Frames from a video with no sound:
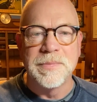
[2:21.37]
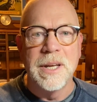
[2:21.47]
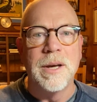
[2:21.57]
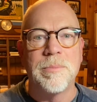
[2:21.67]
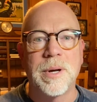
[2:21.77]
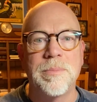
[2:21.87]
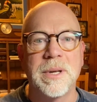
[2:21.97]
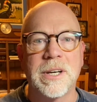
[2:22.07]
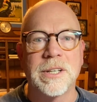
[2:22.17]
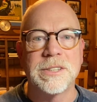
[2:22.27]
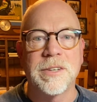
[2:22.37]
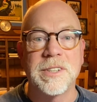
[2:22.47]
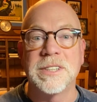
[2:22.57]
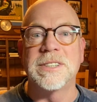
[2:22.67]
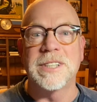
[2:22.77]
but because of the
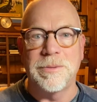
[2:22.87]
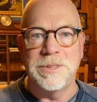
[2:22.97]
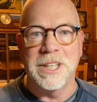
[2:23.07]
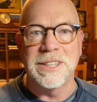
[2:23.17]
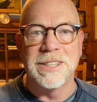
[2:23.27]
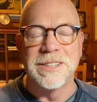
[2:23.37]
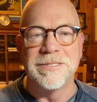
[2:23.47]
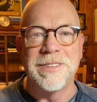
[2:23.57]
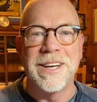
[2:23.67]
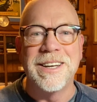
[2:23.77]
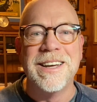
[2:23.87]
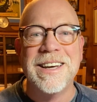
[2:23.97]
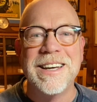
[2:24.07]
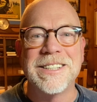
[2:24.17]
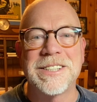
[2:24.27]
subject.
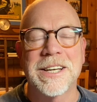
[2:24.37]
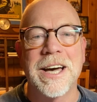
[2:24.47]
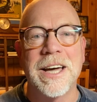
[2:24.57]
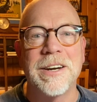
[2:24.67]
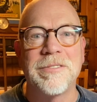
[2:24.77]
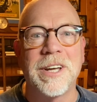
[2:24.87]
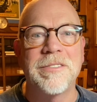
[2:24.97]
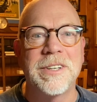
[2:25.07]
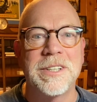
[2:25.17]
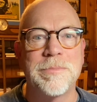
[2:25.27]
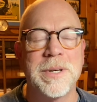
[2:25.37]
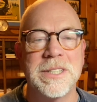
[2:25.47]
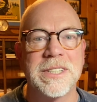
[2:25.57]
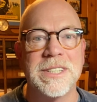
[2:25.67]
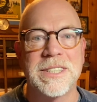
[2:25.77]
It's the kind of love that
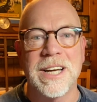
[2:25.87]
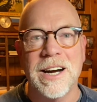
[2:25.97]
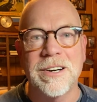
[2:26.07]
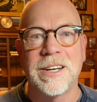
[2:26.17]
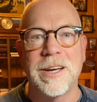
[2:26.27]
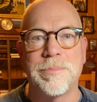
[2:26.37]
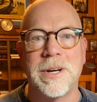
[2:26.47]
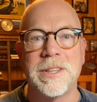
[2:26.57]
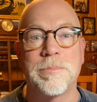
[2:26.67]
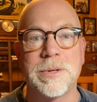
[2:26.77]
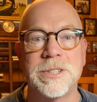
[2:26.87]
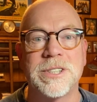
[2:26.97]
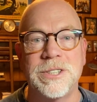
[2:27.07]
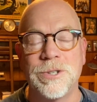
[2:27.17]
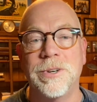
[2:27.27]
depends entirely upon the
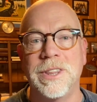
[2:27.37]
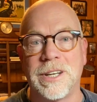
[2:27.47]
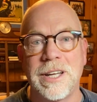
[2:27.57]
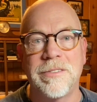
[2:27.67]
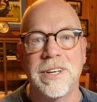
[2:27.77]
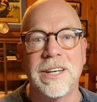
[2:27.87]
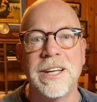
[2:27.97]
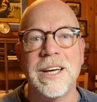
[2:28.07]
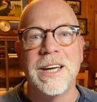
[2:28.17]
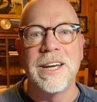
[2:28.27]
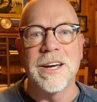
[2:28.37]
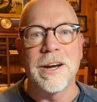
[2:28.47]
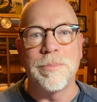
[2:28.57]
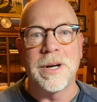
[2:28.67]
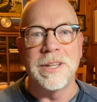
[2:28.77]
person doing the loving and not
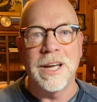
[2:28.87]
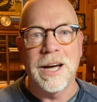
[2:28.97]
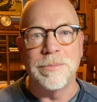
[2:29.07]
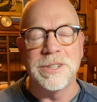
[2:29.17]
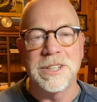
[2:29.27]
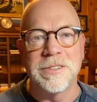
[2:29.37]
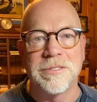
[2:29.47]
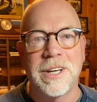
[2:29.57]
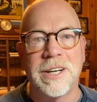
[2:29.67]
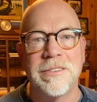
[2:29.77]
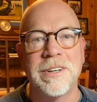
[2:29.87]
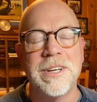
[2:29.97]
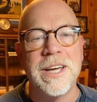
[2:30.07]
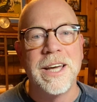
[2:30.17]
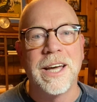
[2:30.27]
upon the object of love.
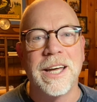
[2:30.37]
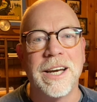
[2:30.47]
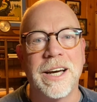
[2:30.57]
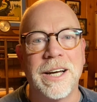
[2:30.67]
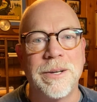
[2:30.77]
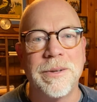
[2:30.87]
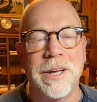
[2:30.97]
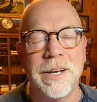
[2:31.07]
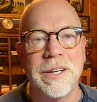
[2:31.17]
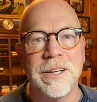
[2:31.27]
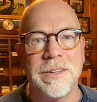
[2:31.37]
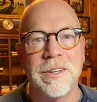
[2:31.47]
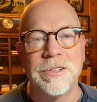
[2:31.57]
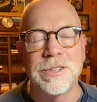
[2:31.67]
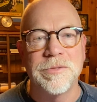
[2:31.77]
And
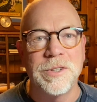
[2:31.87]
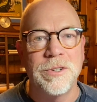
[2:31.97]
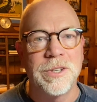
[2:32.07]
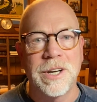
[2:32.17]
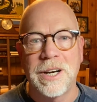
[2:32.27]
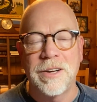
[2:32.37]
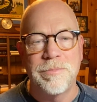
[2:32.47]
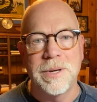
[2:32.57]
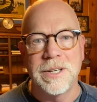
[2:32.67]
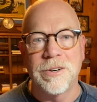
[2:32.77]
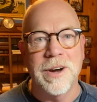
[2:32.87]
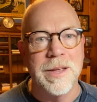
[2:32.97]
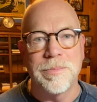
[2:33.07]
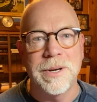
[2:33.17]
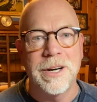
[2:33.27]
those of you that have been
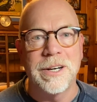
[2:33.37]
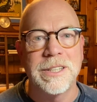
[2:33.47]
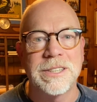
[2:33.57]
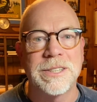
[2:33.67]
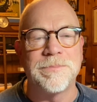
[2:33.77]
grandparents